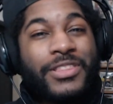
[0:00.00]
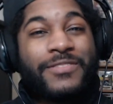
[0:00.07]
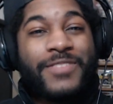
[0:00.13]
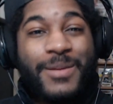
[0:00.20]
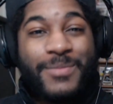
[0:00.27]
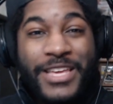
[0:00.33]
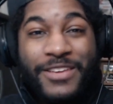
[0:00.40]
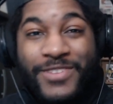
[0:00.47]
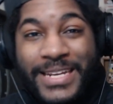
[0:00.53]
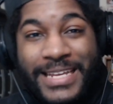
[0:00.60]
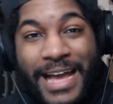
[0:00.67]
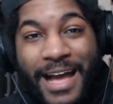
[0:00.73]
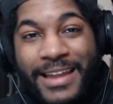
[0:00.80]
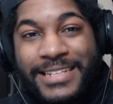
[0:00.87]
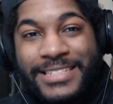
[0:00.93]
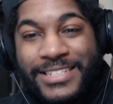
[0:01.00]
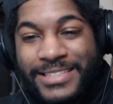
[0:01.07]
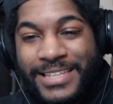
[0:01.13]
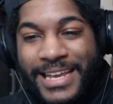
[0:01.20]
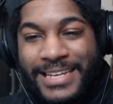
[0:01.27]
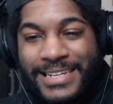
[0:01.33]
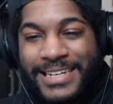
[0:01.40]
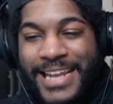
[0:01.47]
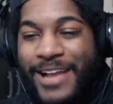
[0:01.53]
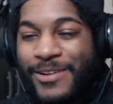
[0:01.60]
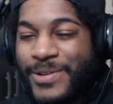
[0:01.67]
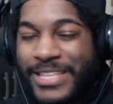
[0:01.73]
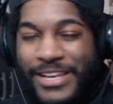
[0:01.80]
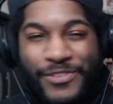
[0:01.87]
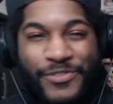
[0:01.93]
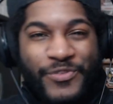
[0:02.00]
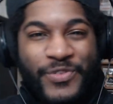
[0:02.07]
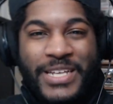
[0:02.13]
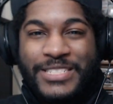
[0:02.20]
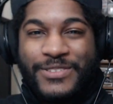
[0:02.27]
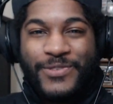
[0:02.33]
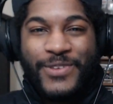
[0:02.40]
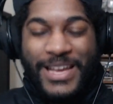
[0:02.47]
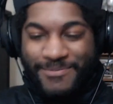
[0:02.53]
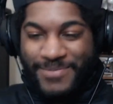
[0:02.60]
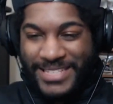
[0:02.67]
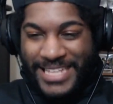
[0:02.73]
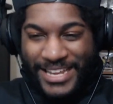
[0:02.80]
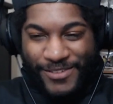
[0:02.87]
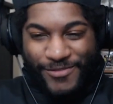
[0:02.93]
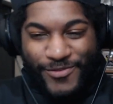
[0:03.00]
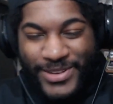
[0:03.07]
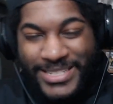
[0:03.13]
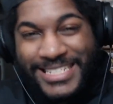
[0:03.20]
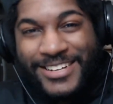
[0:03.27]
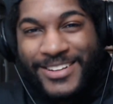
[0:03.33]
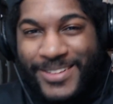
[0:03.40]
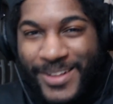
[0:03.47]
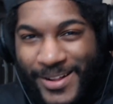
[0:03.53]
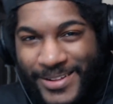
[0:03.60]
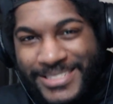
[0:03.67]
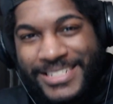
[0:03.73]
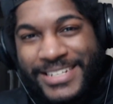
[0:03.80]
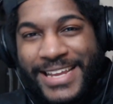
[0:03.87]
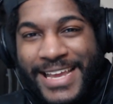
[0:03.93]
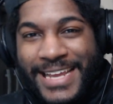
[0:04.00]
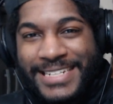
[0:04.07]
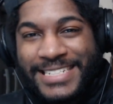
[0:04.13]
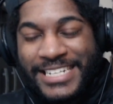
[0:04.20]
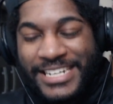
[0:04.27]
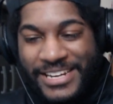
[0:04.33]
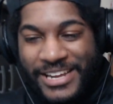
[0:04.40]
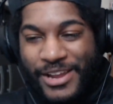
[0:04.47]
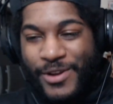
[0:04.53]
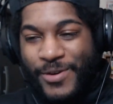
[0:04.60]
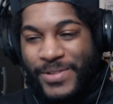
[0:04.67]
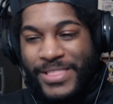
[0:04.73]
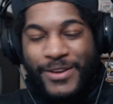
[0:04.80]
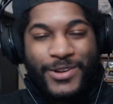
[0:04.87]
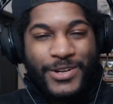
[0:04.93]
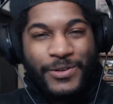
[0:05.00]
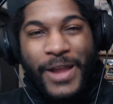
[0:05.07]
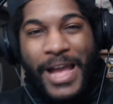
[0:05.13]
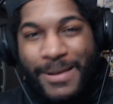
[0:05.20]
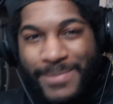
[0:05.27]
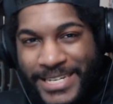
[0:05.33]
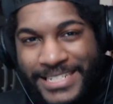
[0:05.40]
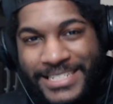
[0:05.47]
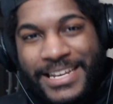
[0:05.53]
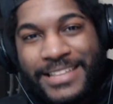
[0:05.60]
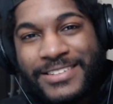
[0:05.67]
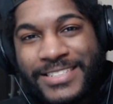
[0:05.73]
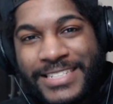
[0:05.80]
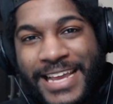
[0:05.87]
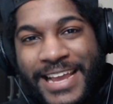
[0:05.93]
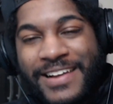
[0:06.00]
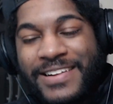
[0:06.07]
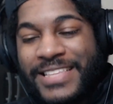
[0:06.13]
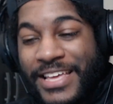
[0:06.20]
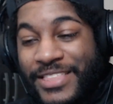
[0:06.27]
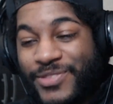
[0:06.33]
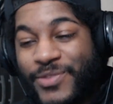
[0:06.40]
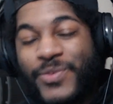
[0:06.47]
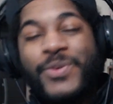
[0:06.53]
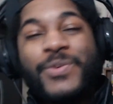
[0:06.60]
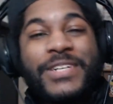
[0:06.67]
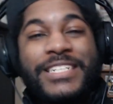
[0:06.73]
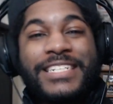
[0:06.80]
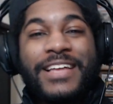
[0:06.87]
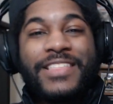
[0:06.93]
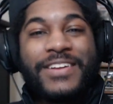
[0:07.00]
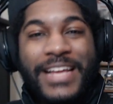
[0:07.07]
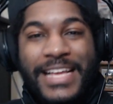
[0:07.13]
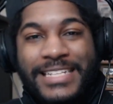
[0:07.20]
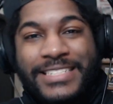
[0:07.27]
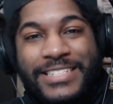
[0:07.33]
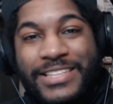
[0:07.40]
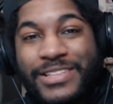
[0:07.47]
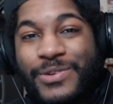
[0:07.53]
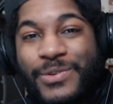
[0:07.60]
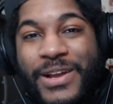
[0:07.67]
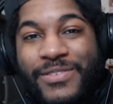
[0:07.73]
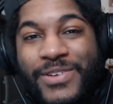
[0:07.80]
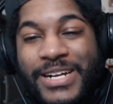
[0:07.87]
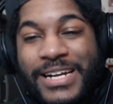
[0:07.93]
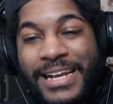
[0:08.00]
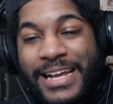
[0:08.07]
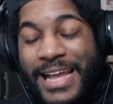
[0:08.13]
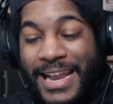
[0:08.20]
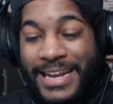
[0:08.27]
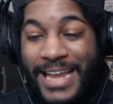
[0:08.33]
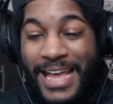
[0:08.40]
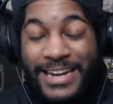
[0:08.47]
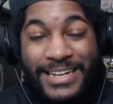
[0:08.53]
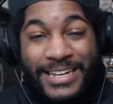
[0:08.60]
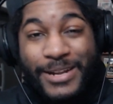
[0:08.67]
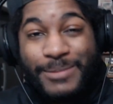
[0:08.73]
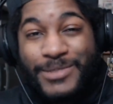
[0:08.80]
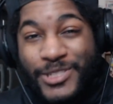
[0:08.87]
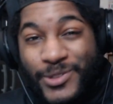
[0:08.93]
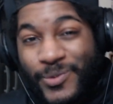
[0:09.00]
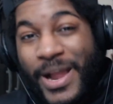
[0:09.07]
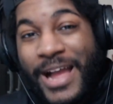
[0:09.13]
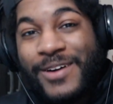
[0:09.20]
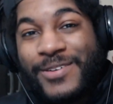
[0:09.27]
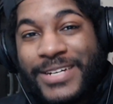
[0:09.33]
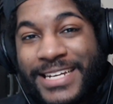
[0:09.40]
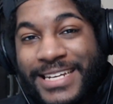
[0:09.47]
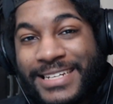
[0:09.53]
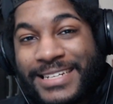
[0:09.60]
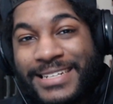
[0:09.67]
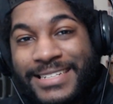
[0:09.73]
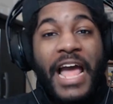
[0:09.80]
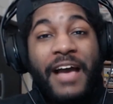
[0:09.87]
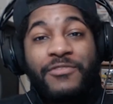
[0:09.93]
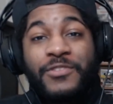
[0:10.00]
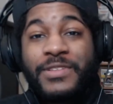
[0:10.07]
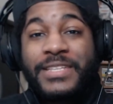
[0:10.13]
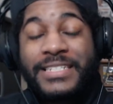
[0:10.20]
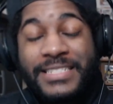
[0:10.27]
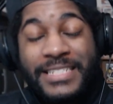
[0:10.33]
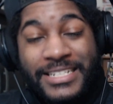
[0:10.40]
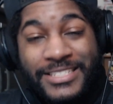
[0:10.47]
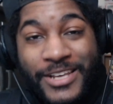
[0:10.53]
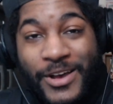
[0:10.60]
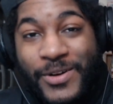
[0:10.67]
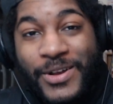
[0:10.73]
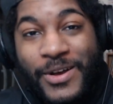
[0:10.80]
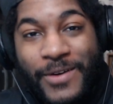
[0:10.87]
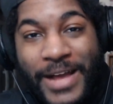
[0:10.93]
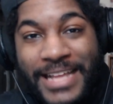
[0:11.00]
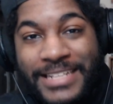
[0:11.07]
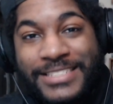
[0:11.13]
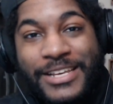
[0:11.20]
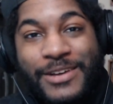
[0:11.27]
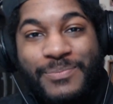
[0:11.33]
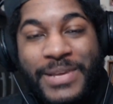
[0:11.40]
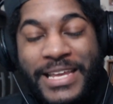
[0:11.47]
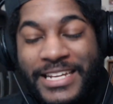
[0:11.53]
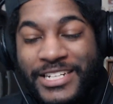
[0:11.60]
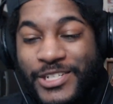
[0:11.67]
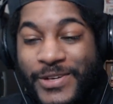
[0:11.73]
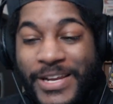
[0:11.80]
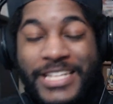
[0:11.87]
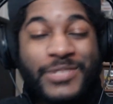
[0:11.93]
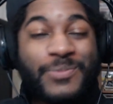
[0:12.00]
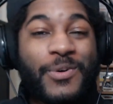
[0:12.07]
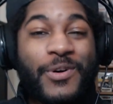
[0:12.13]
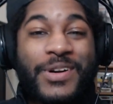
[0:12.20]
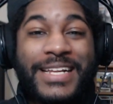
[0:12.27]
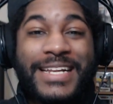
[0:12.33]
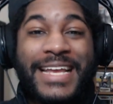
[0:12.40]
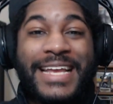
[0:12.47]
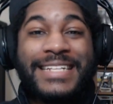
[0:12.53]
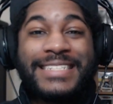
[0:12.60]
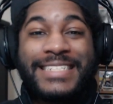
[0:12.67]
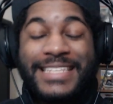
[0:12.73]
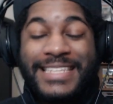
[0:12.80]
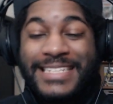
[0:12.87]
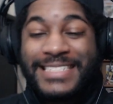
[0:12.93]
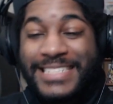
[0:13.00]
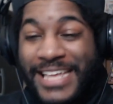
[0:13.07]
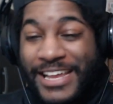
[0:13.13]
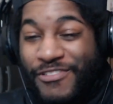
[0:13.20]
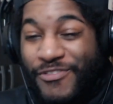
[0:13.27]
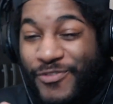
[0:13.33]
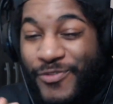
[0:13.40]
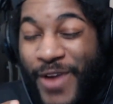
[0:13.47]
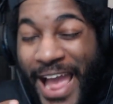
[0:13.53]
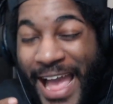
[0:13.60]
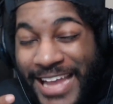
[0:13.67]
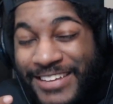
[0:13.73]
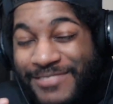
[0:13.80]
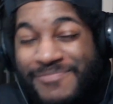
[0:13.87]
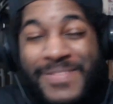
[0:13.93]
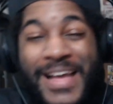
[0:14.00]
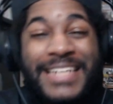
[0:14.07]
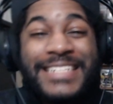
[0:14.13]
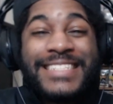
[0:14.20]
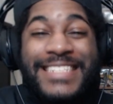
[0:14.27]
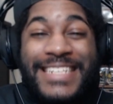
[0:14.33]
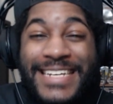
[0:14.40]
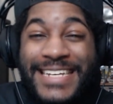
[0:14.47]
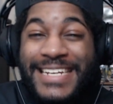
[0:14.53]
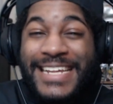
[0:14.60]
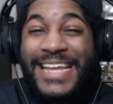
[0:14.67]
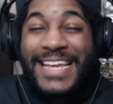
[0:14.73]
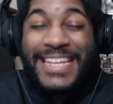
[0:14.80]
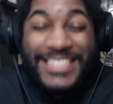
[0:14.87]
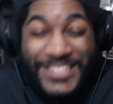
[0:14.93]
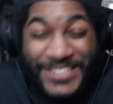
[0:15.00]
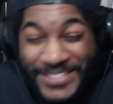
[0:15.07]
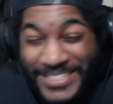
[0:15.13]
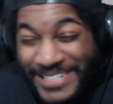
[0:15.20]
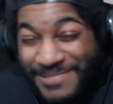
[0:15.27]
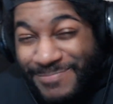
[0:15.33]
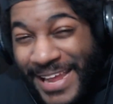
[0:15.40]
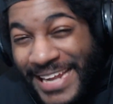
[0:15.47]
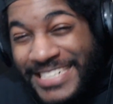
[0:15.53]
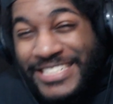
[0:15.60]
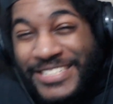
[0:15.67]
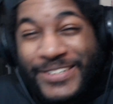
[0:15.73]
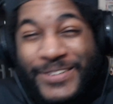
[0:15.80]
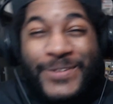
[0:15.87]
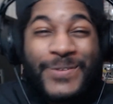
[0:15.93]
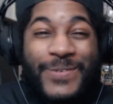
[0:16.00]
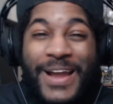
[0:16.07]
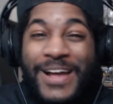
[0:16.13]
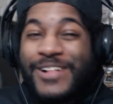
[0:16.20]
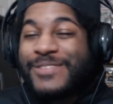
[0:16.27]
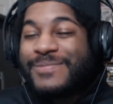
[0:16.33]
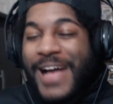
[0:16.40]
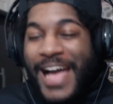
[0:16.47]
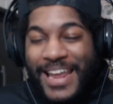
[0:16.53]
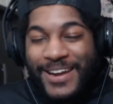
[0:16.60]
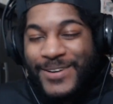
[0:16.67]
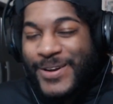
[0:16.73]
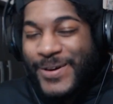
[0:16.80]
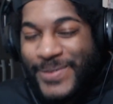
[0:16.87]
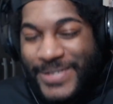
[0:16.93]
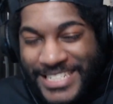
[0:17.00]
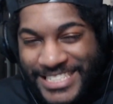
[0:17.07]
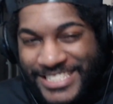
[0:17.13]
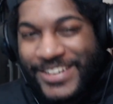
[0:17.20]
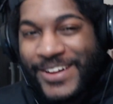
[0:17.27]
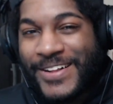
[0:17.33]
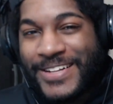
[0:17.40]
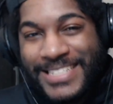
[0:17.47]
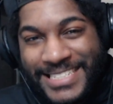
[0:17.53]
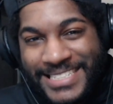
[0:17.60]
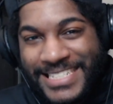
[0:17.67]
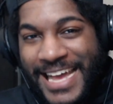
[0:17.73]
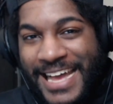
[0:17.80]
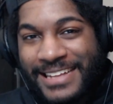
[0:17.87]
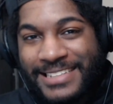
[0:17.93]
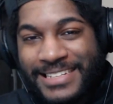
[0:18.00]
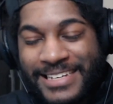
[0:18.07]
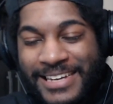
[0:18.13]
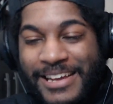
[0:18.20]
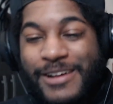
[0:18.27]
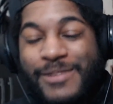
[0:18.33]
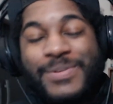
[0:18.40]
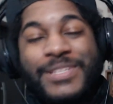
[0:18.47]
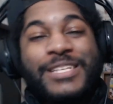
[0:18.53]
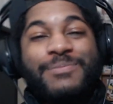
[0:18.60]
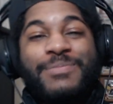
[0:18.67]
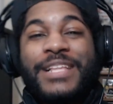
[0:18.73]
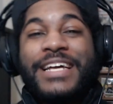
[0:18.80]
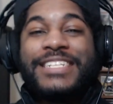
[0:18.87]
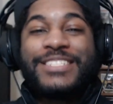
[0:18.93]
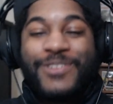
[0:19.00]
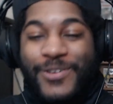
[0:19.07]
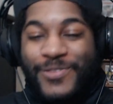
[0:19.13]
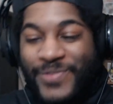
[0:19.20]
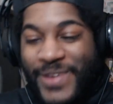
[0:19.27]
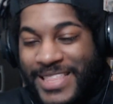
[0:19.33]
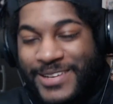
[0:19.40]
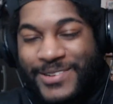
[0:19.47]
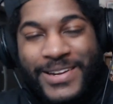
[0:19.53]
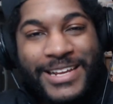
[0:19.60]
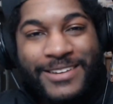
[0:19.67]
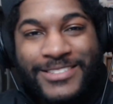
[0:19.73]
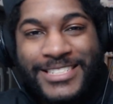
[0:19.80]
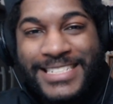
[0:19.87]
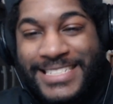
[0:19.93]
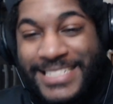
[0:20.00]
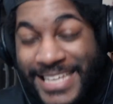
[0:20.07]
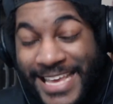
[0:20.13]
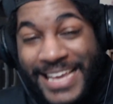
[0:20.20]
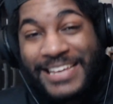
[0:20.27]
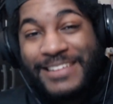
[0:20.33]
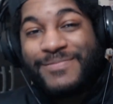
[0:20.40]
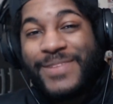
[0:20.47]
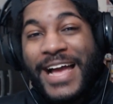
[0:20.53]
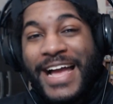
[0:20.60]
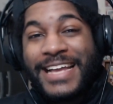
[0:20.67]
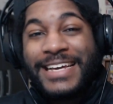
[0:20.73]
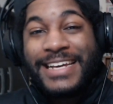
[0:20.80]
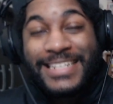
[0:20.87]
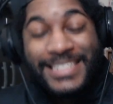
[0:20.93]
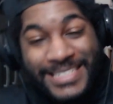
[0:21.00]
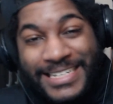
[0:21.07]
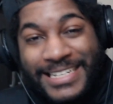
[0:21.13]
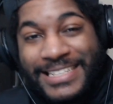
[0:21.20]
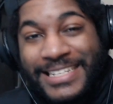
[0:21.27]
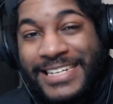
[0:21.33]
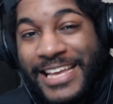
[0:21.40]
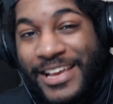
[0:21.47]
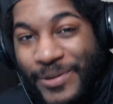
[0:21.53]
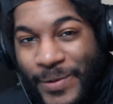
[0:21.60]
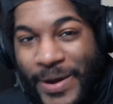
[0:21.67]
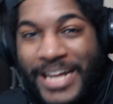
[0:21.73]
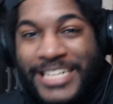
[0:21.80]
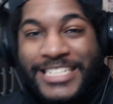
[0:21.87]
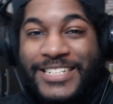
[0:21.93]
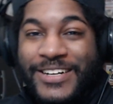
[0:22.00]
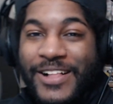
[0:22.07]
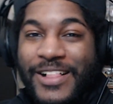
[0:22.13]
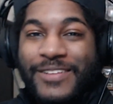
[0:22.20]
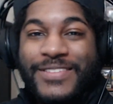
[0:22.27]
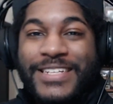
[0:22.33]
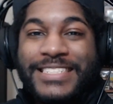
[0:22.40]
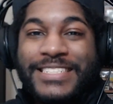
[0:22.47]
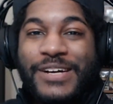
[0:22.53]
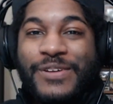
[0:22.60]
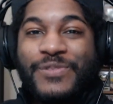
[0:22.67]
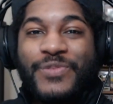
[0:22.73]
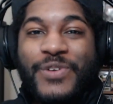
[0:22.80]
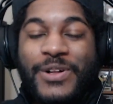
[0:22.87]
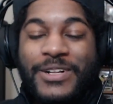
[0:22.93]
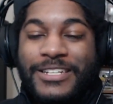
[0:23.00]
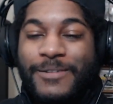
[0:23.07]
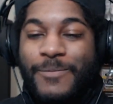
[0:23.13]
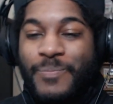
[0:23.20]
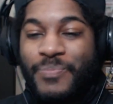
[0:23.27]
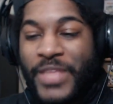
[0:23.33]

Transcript: both of them even got into like, not really a fist fight, but like a physical physical altercation where they were grabbing each other's hair and they threw each other into the river and ended up drowning. But after this, Satoko ends up being transported into this like fragmented interdimensional realm. I don't know what it's called exactly, but the place where Featherine was just kicking back, chilling, and watching all of this unfold.